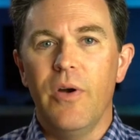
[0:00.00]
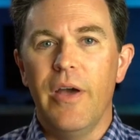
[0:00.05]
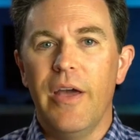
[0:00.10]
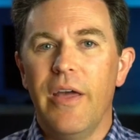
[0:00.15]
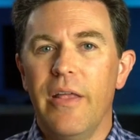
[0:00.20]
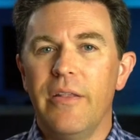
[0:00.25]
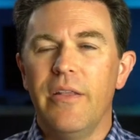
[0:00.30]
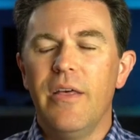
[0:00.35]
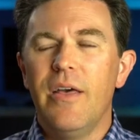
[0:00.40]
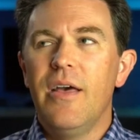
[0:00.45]

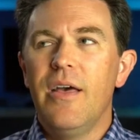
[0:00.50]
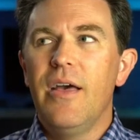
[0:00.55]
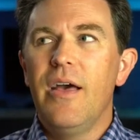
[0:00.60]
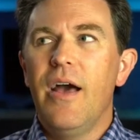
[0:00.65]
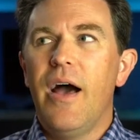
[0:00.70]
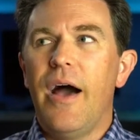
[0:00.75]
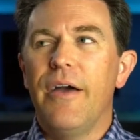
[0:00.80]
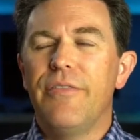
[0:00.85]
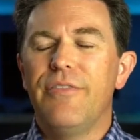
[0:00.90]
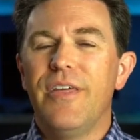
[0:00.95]
And
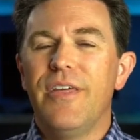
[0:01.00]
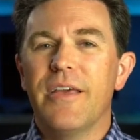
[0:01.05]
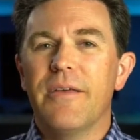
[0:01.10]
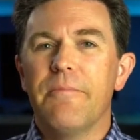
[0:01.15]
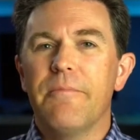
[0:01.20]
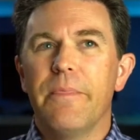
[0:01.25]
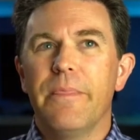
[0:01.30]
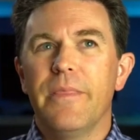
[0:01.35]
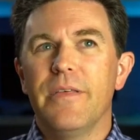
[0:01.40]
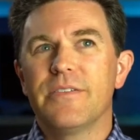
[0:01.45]
I think
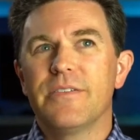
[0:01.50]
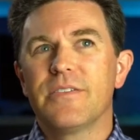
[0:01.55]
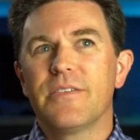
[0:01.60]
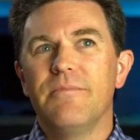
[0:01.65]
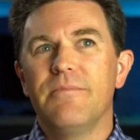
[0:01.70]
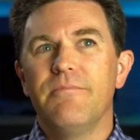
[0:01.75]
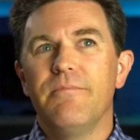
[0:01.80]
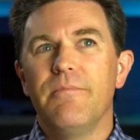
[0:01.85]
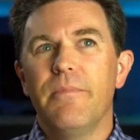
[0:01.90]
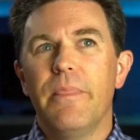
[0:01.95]
this,
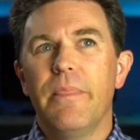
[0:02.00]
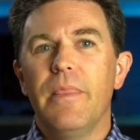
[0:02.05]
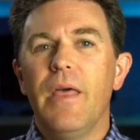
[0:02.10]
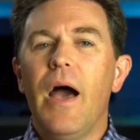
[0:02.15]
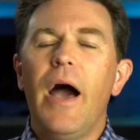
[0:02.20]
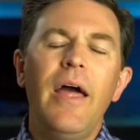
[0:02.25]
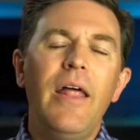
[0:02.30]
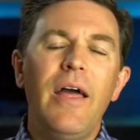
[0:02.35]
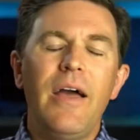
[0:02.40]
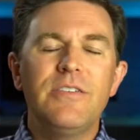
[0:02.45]

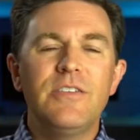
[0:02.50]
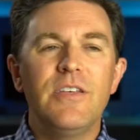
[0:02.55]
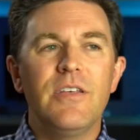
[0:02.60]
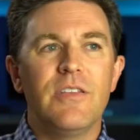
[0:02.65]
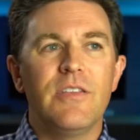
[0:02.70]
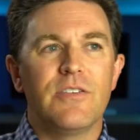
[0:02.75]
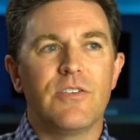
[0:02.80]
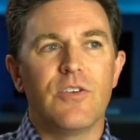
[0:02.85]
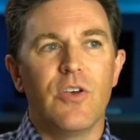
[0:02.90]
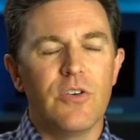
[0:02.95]
I say
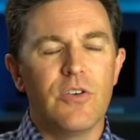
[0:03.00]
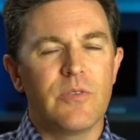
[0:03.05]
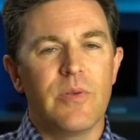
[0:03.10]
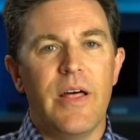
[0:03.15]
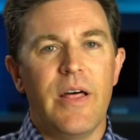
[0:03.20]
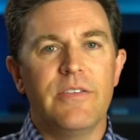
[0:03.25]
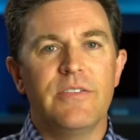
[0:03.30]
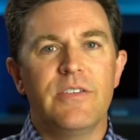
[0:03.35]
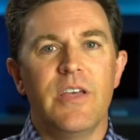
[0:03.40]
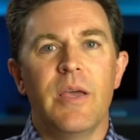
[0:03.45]
this goes
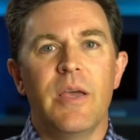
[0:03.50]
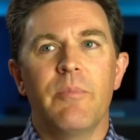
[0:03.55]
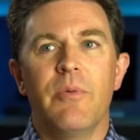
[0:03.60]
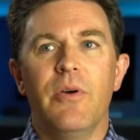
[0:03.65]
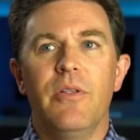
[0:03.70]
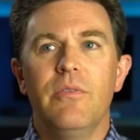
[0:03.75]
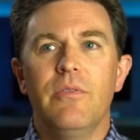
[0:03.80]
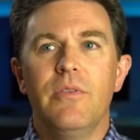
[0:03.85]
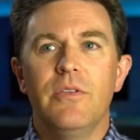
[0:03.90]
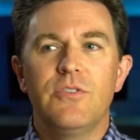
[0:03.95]
without saying,
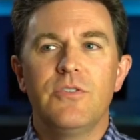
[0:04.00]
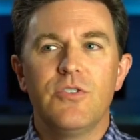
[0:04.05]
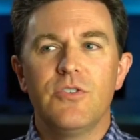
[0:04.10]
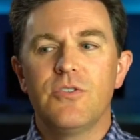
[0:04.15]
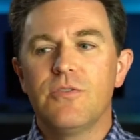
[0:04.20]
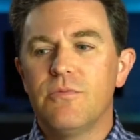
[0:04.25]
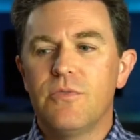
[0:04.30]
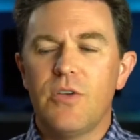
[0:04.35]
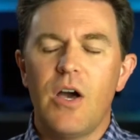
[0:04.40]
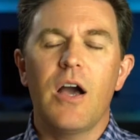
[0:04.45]
but let's
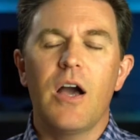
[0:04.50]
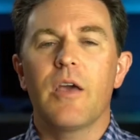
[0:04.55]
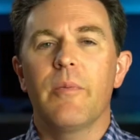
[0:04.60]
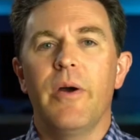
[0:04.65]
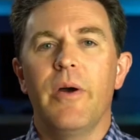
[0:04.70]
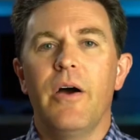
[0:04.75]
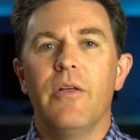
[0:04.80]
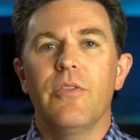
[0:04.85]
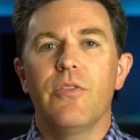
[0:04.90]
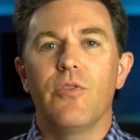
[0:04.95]
just talk
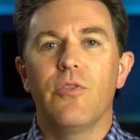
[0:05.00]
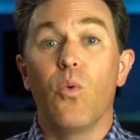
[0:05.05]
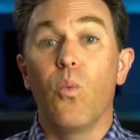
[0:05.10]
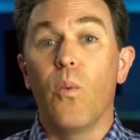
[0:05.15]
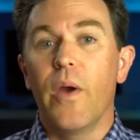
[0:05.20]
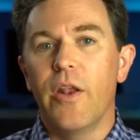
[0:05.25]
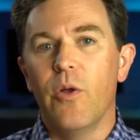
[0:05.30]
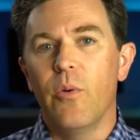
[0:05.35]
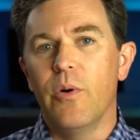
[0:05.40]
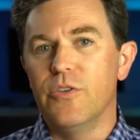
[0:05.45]
about the
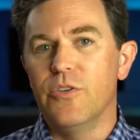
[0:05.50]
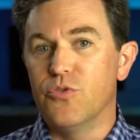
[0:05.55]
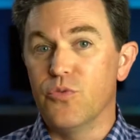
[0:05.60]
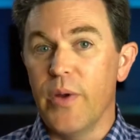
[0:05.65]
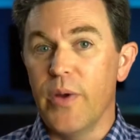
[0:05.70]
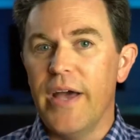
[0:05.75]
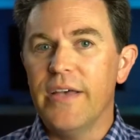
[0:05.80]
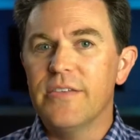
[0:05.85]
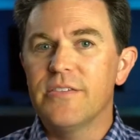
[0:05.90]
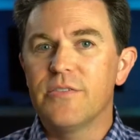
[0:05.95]
way to
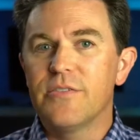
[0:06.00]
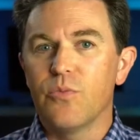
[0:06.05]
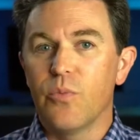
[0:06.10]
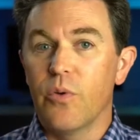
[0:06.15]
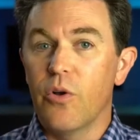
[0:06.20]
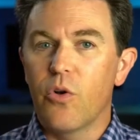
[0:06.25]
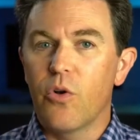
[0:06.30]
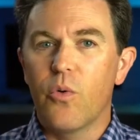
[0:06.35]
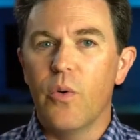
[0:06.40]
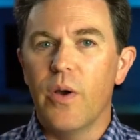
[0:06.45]
address
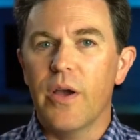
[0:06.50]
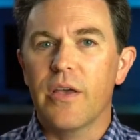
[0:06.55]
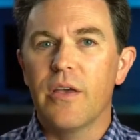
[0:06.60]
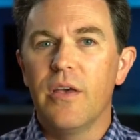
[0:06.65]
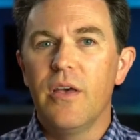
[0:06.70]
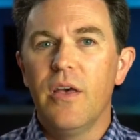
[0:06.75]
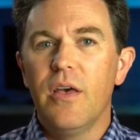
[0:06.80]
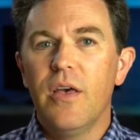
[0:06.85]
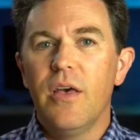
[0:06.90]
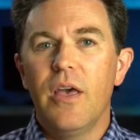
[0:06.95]
real quick
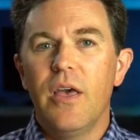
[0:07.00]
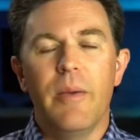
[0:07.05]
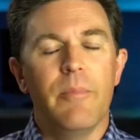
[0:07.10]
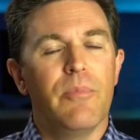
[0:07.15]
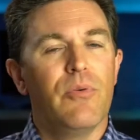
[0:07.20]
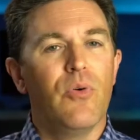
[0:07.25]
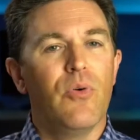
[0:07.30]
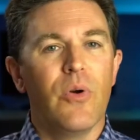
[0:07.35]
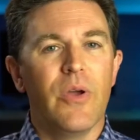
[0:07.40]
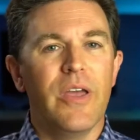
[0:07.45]

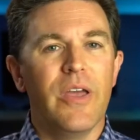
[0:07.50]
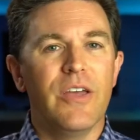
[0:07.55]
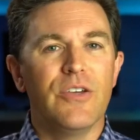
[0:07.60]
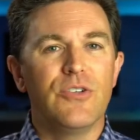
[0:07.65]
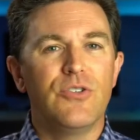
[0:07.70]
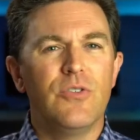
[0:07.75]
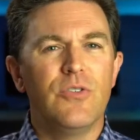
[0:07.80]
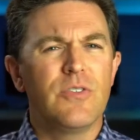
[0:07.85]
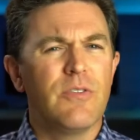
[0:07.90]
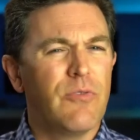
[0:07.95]
employee issues.